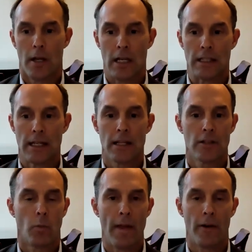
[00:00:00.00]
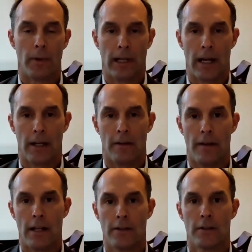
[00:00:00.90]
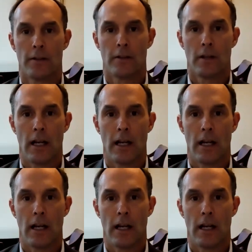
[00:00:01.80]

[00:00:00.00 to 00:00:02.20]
intense weather-related events,